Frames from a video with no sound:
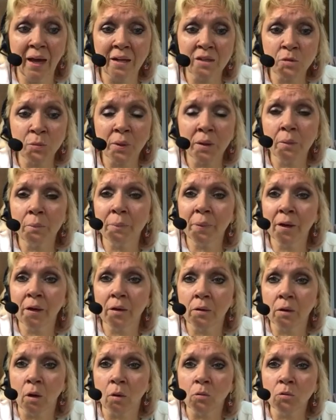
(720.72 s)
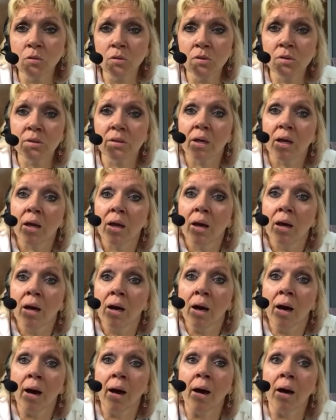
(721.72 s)
as we compare notes.
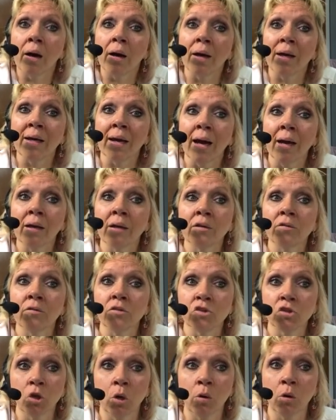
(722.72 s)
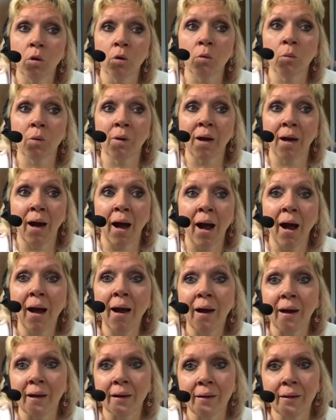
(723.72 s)
Uh, and I can show her what
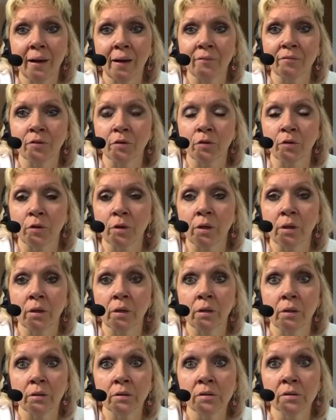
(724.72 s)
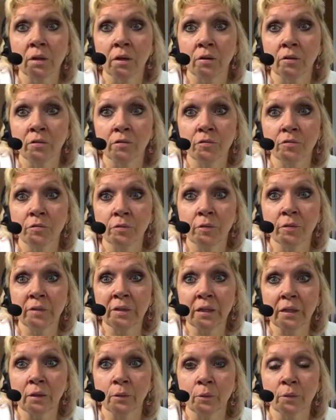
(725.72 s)
I, after 30 years of
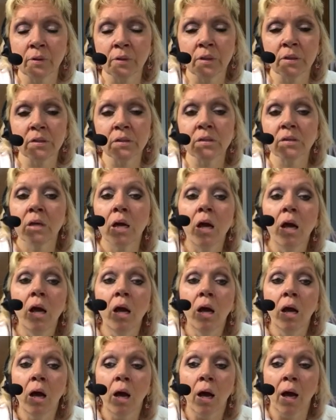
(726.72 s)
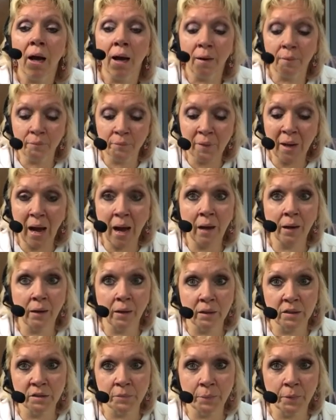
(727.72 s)
dealing with this, am not
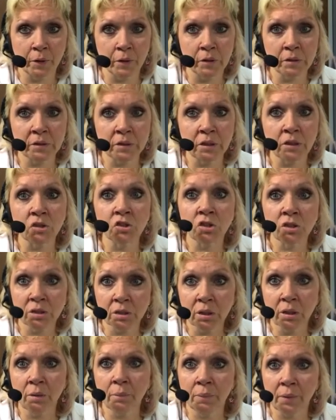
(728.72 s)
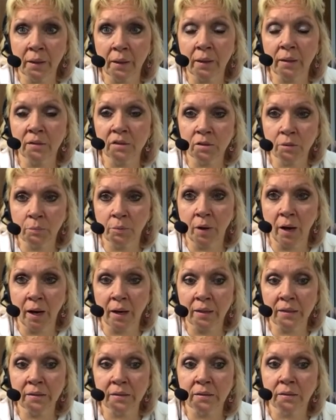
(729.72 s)
experiencing. She's going to be
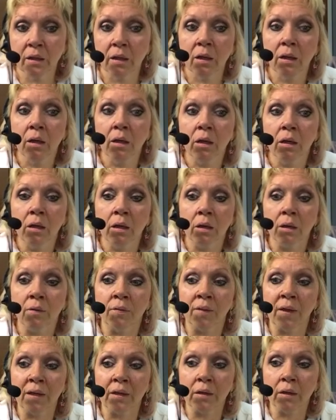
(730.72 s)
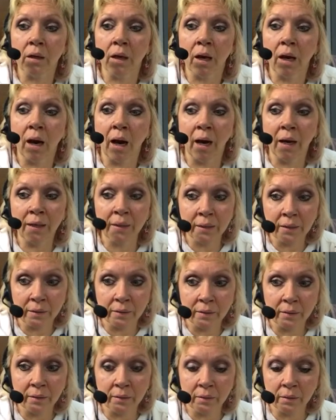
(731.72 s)
surprised that I
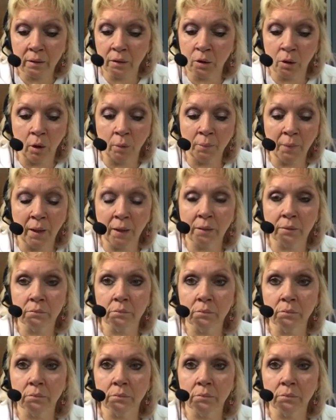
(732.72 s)
didn't, you know, I'm not,